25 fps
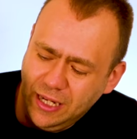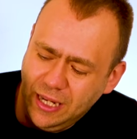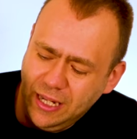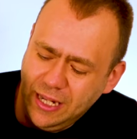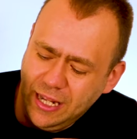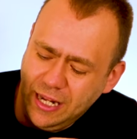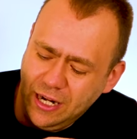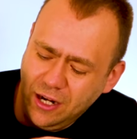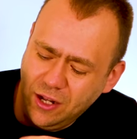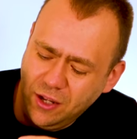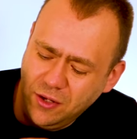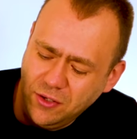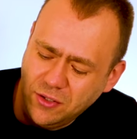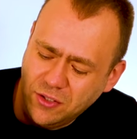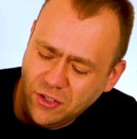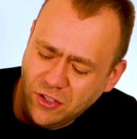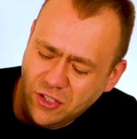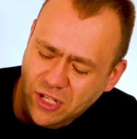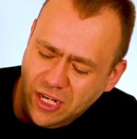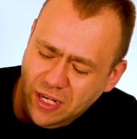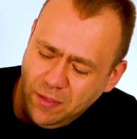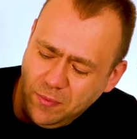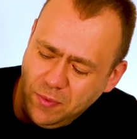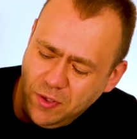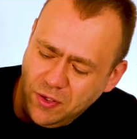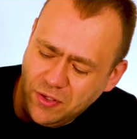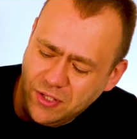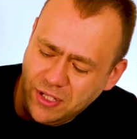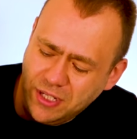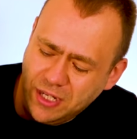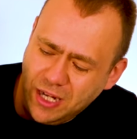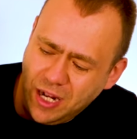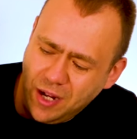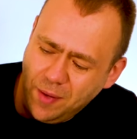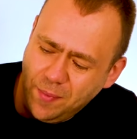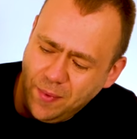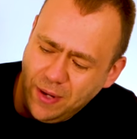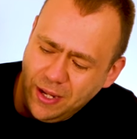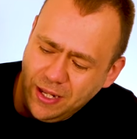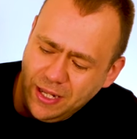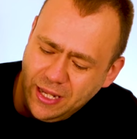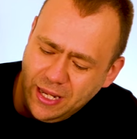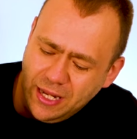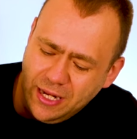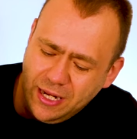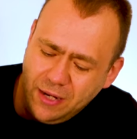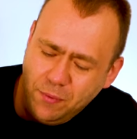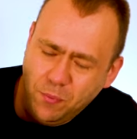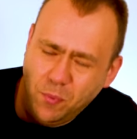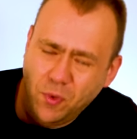it then loads of sheet music up, and
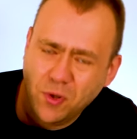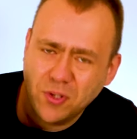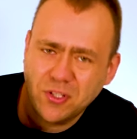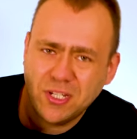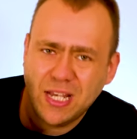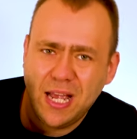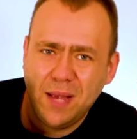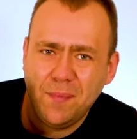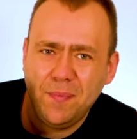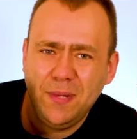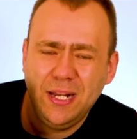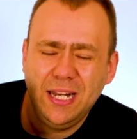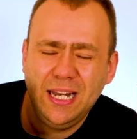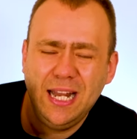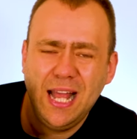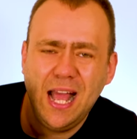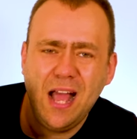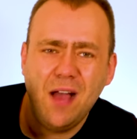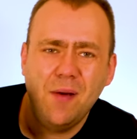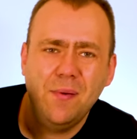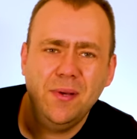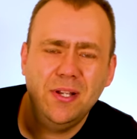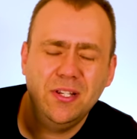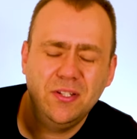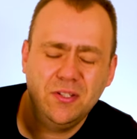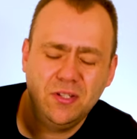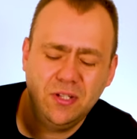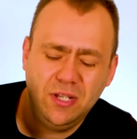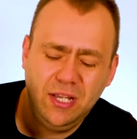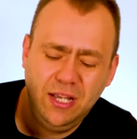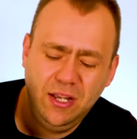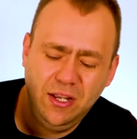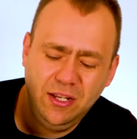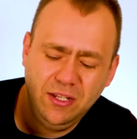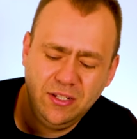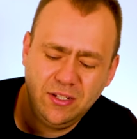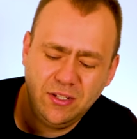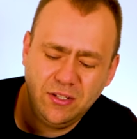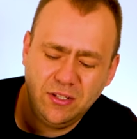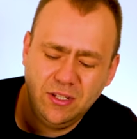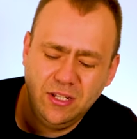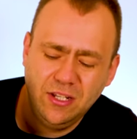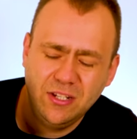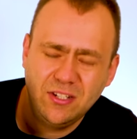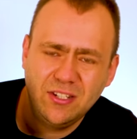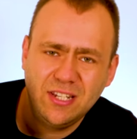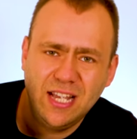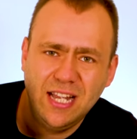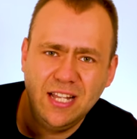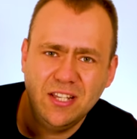then what's happening now is it's
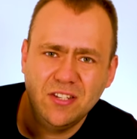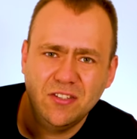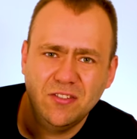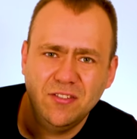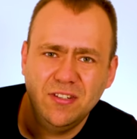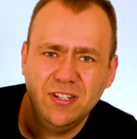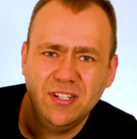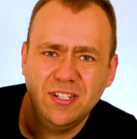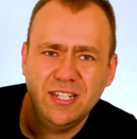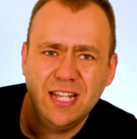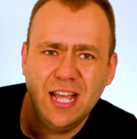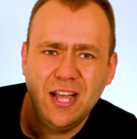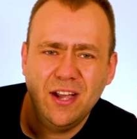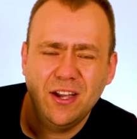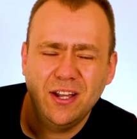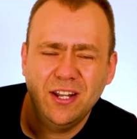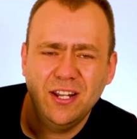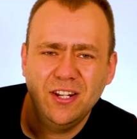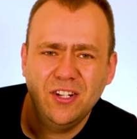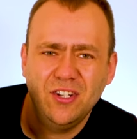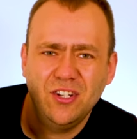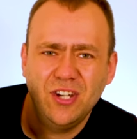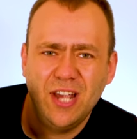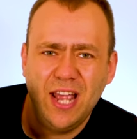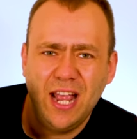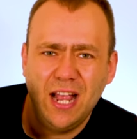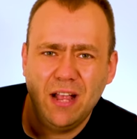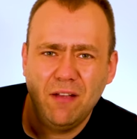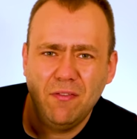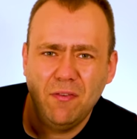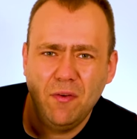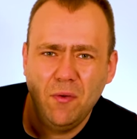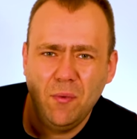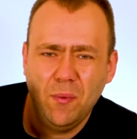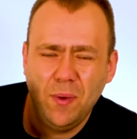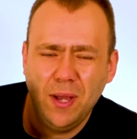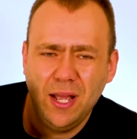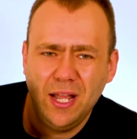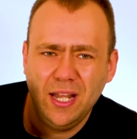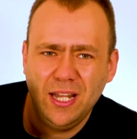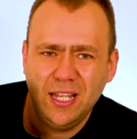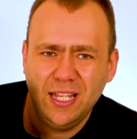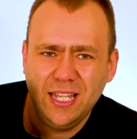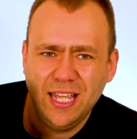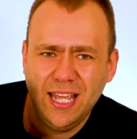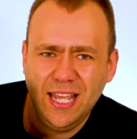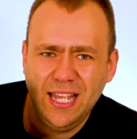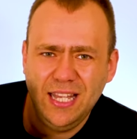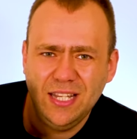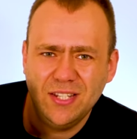the sensor is now going to check for where the
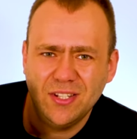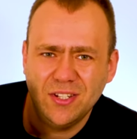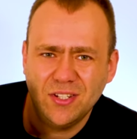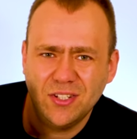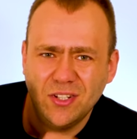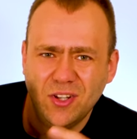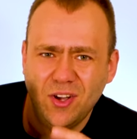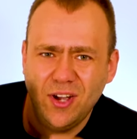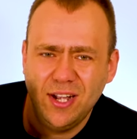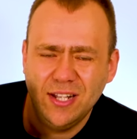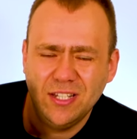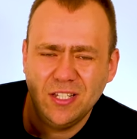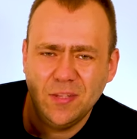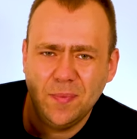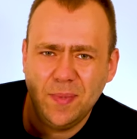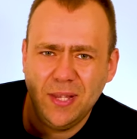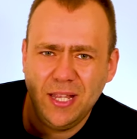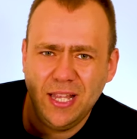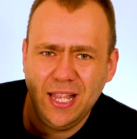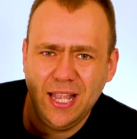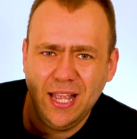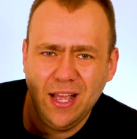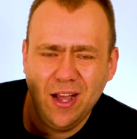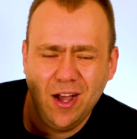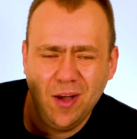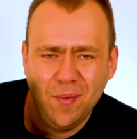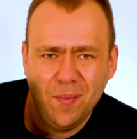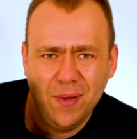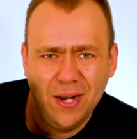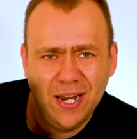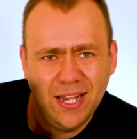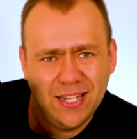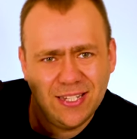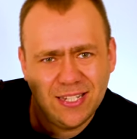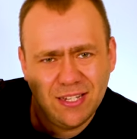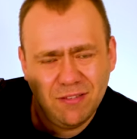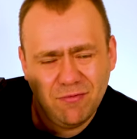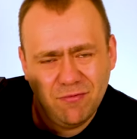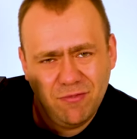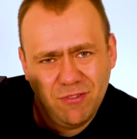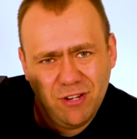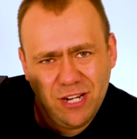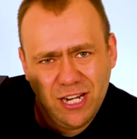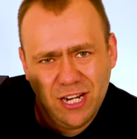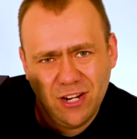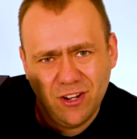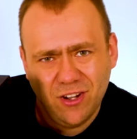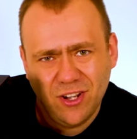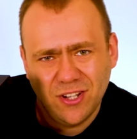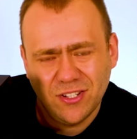keys are starting to be hit up, and as it
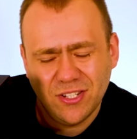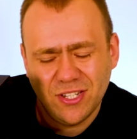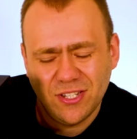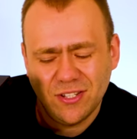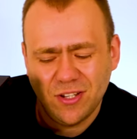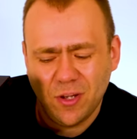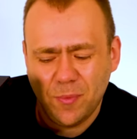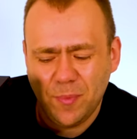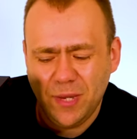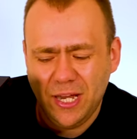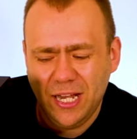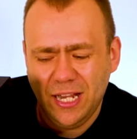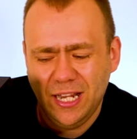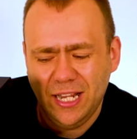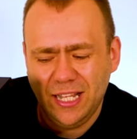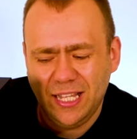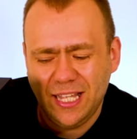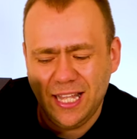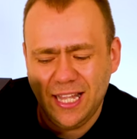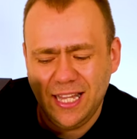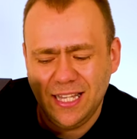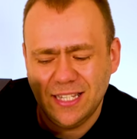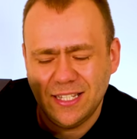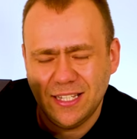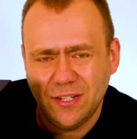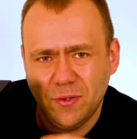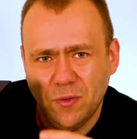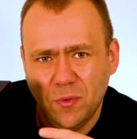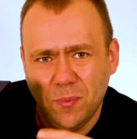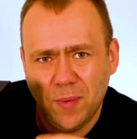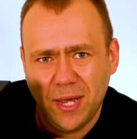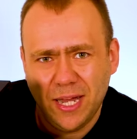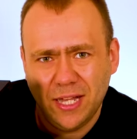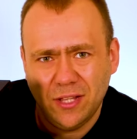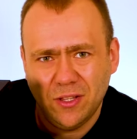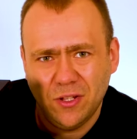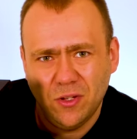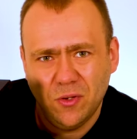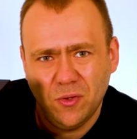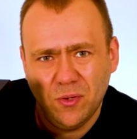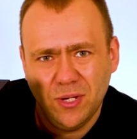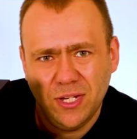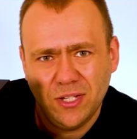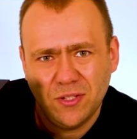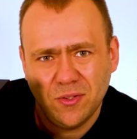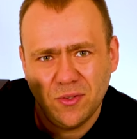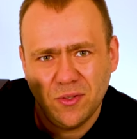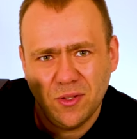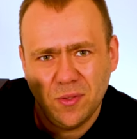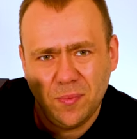realizes I'm hitting the keys, it will make the
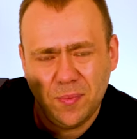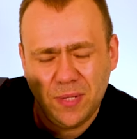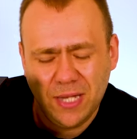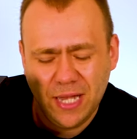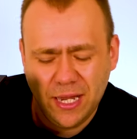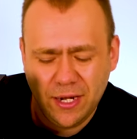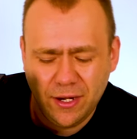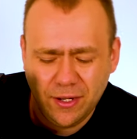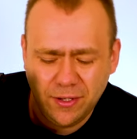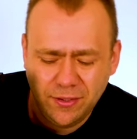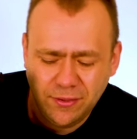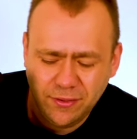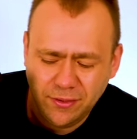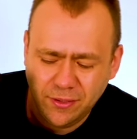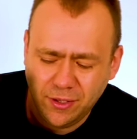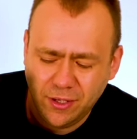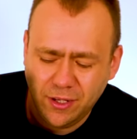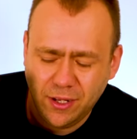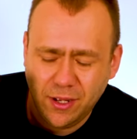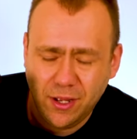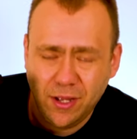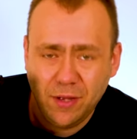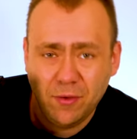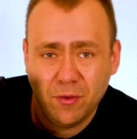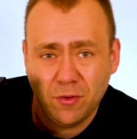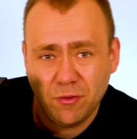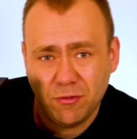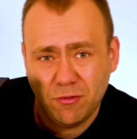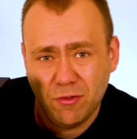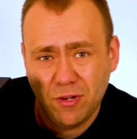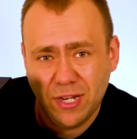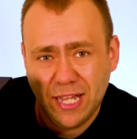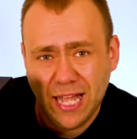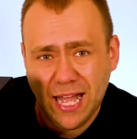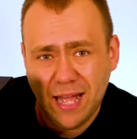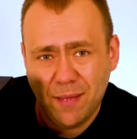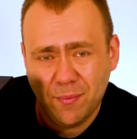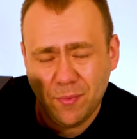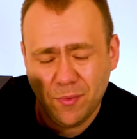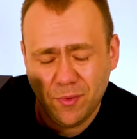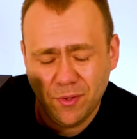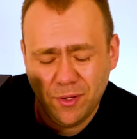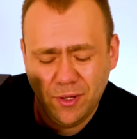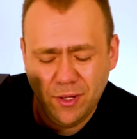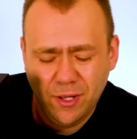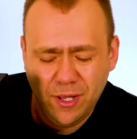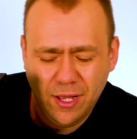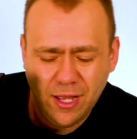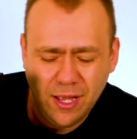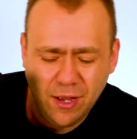noise on the piano uh, uh, through the app
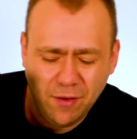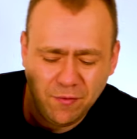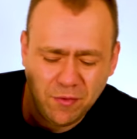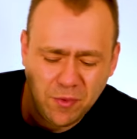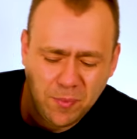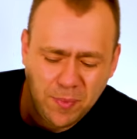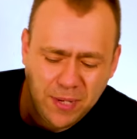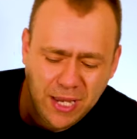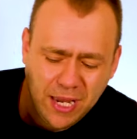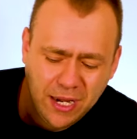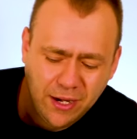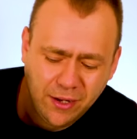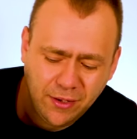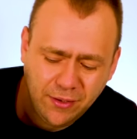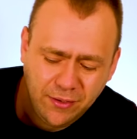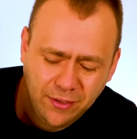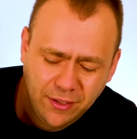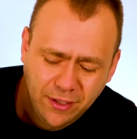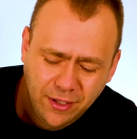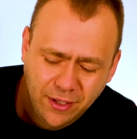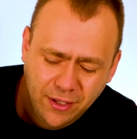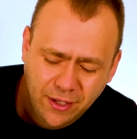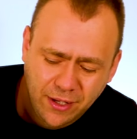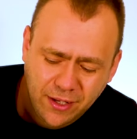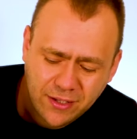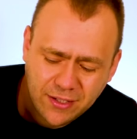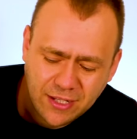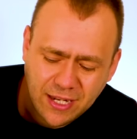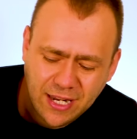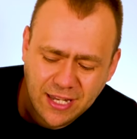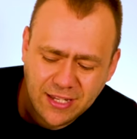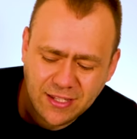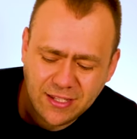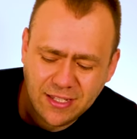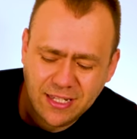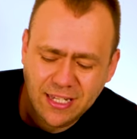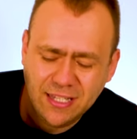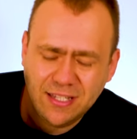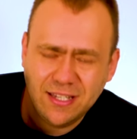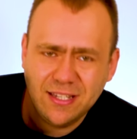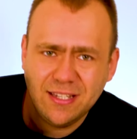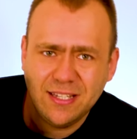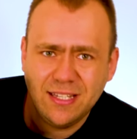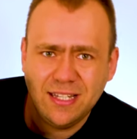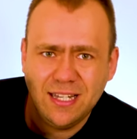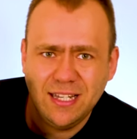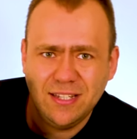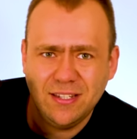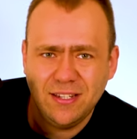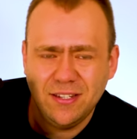of the piano. So that's this
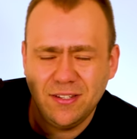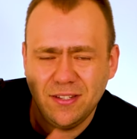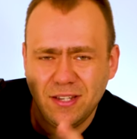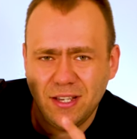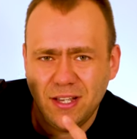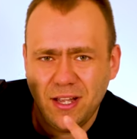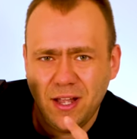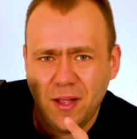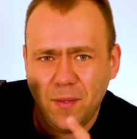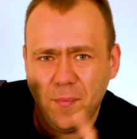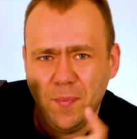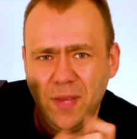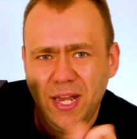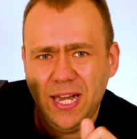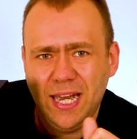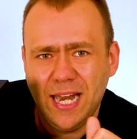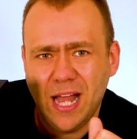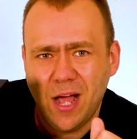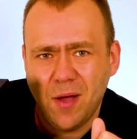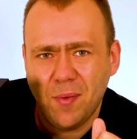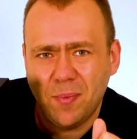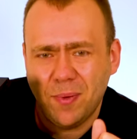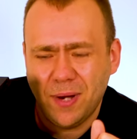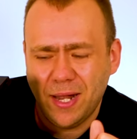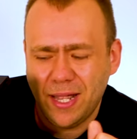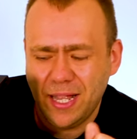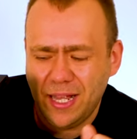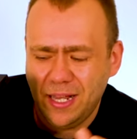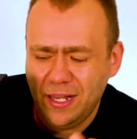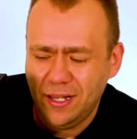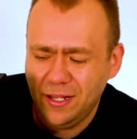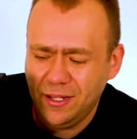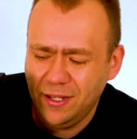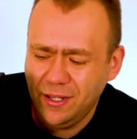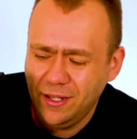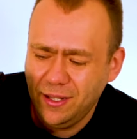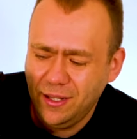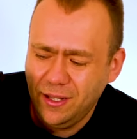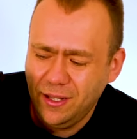is this is uh, me now playing